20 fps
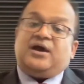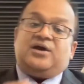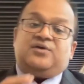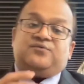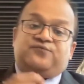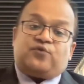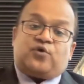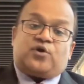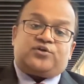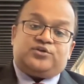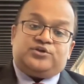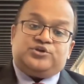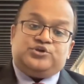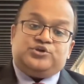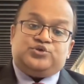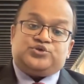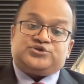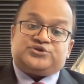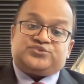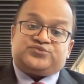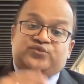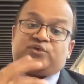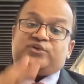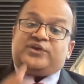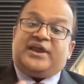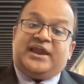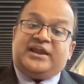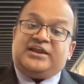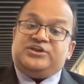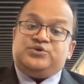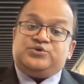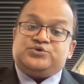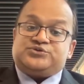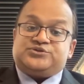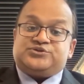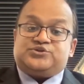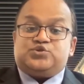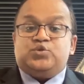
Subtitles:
for the users, for the end users,